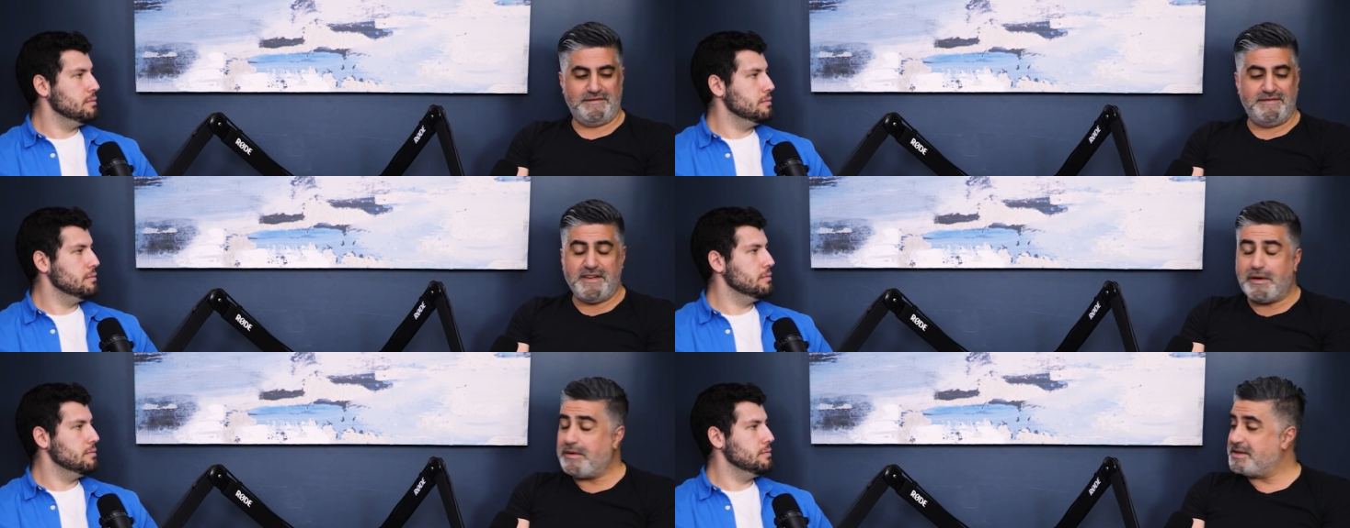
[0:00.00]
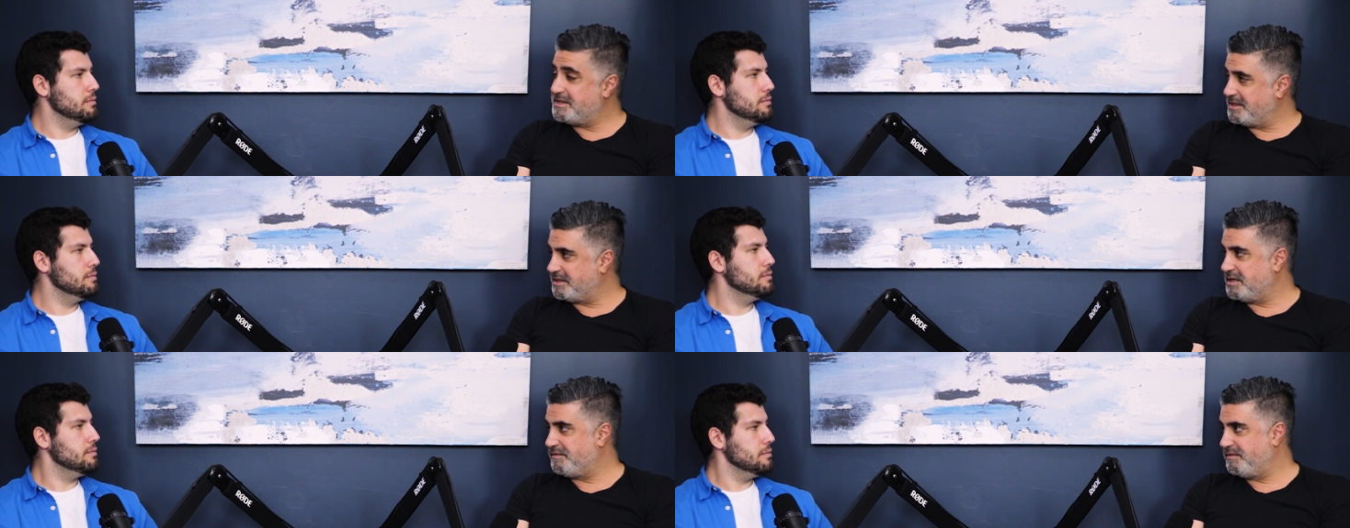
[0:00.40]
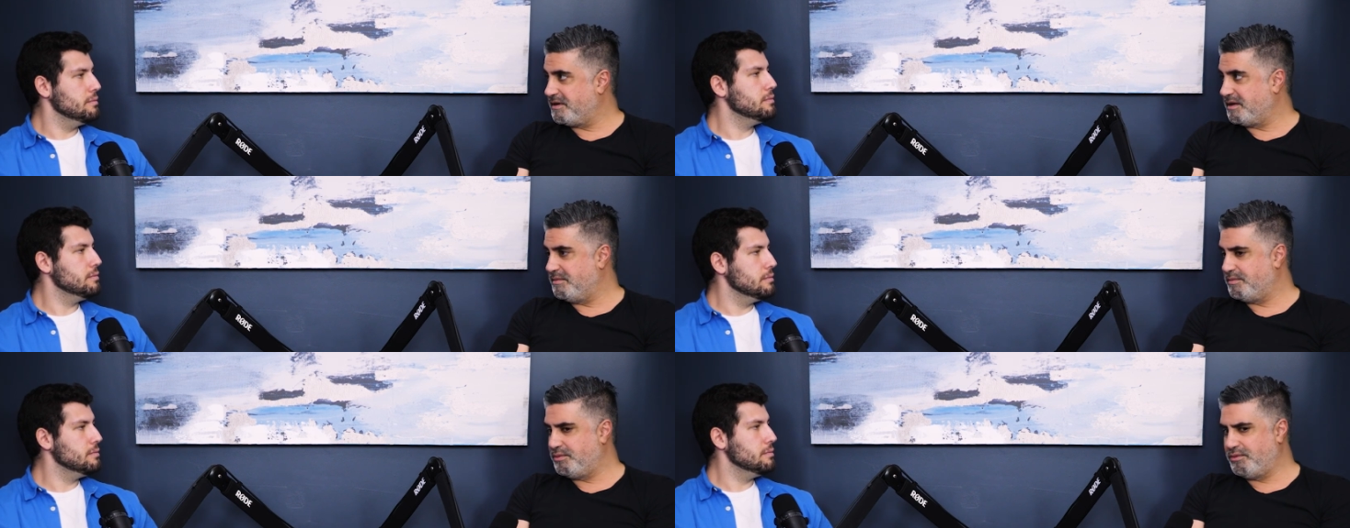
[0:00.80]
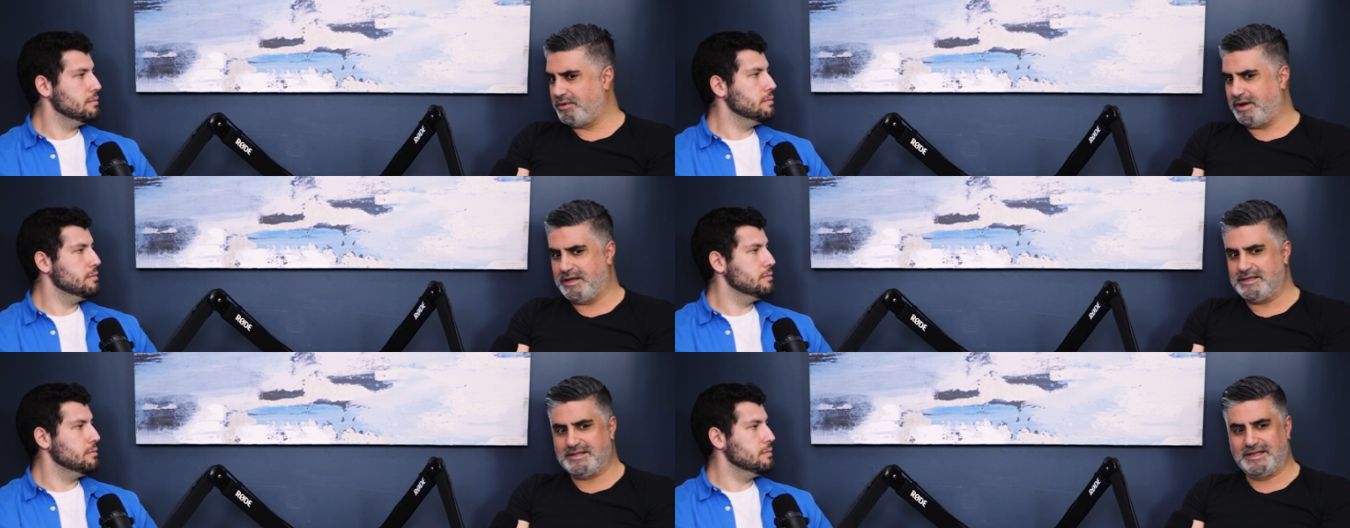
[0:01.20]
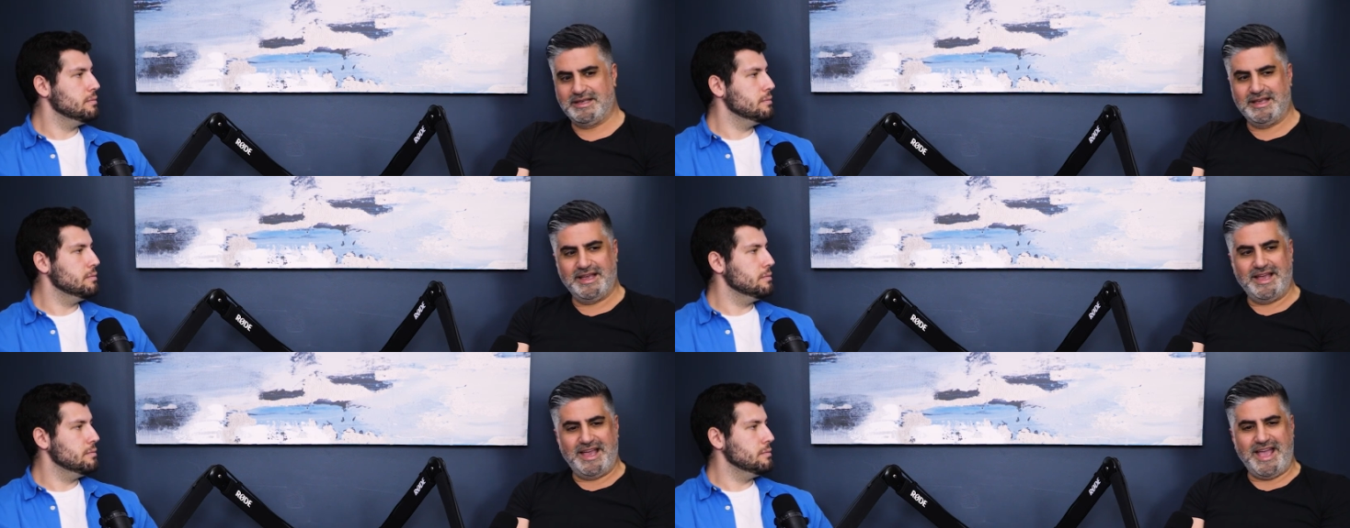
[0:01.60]
Speaker 1: very significant points
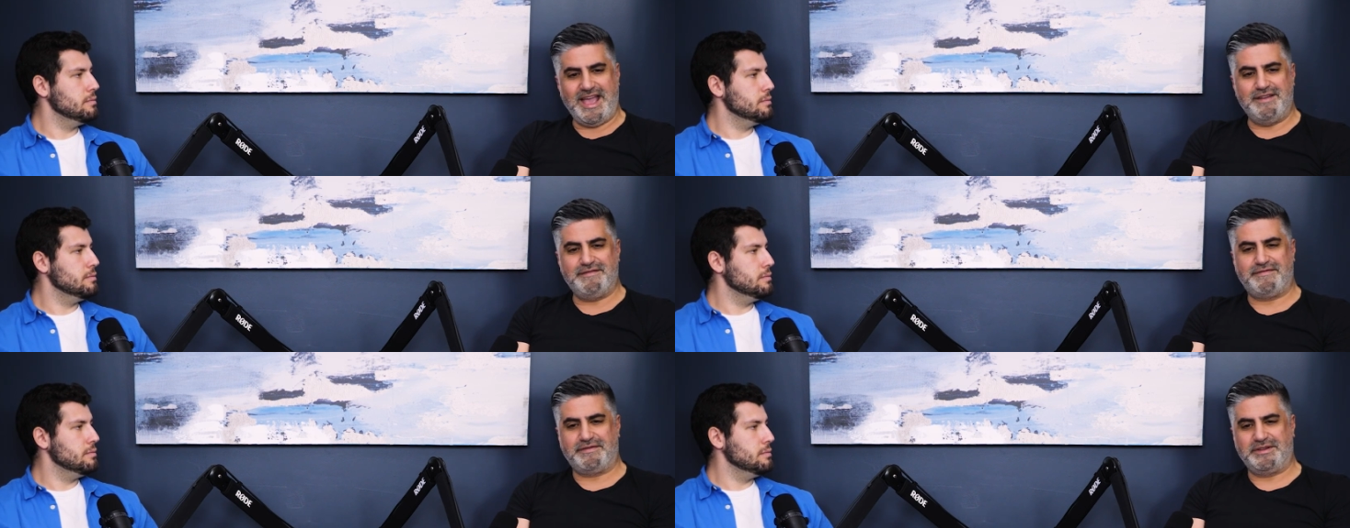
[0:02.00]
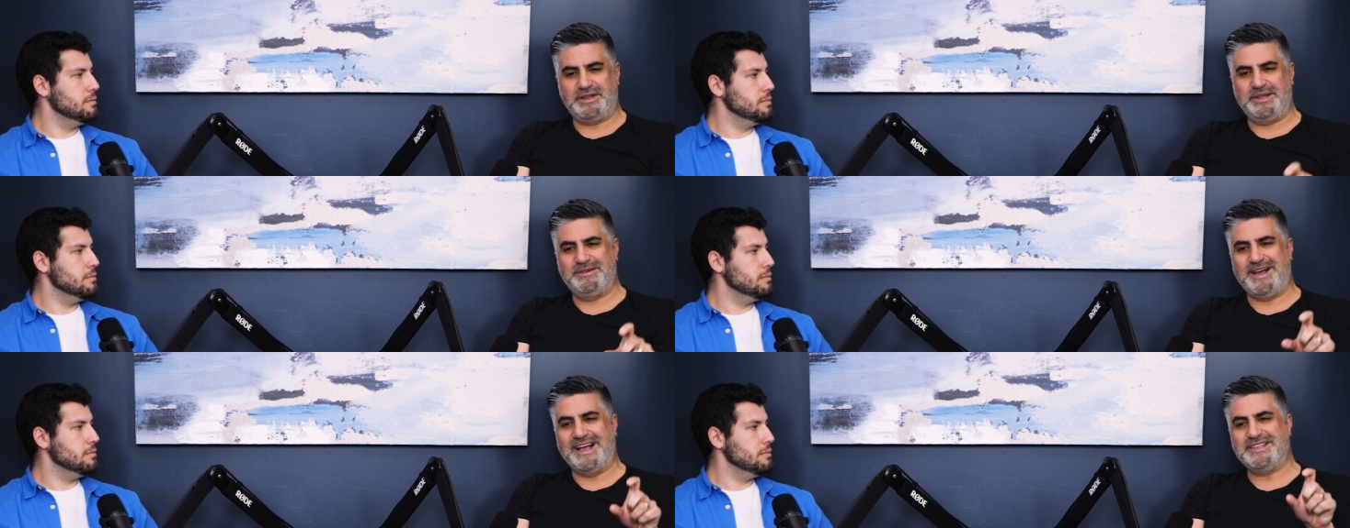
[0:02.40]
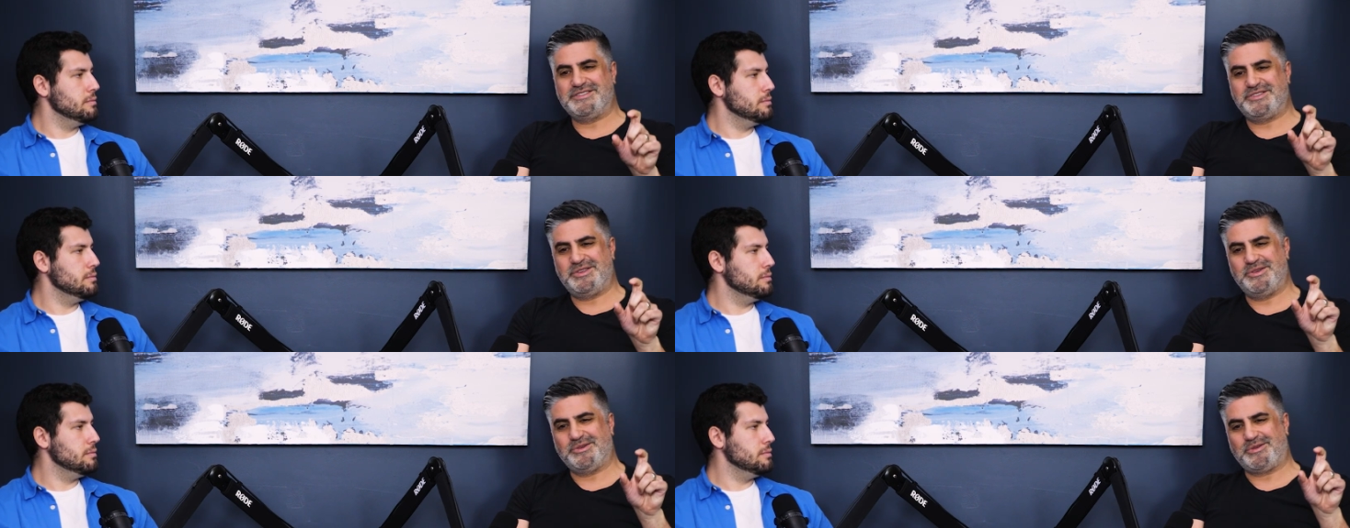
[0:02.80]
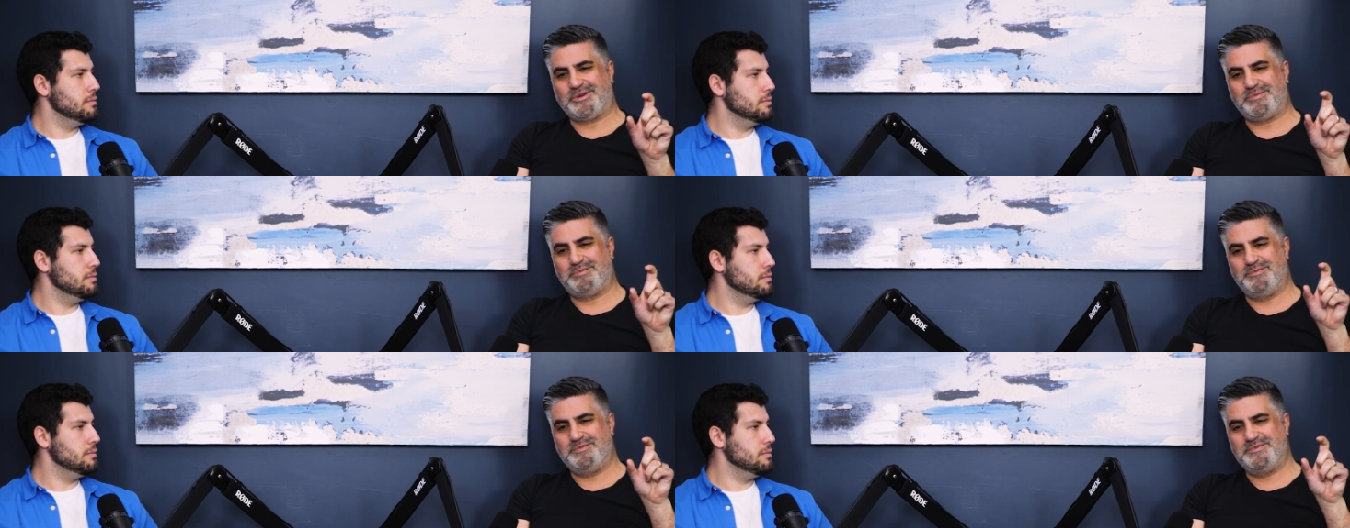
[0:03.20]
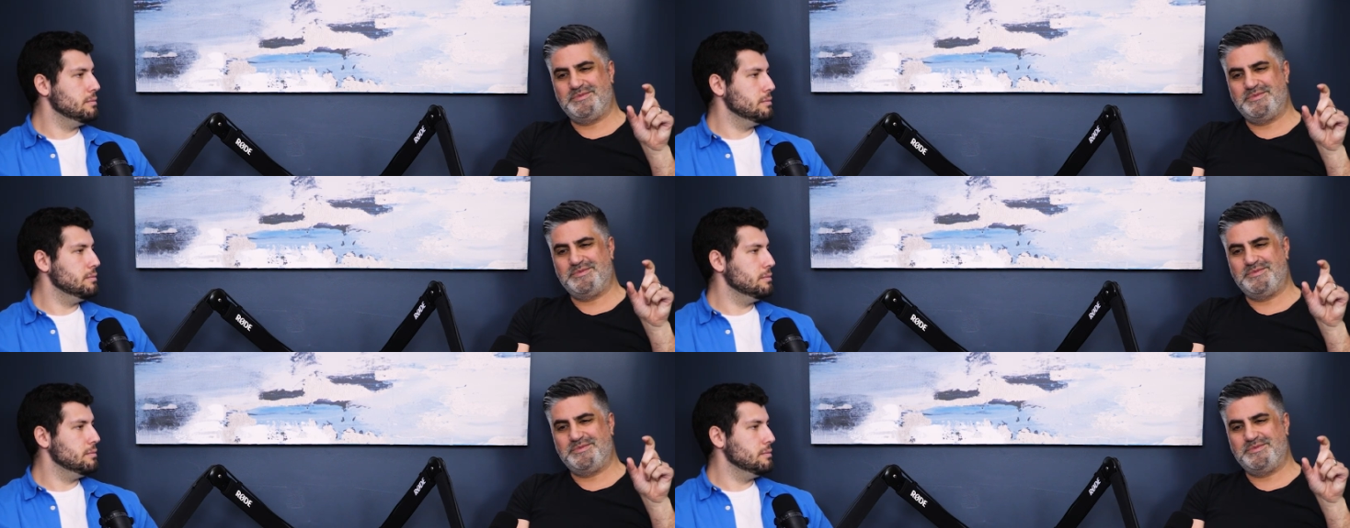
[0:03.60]
and for you as you're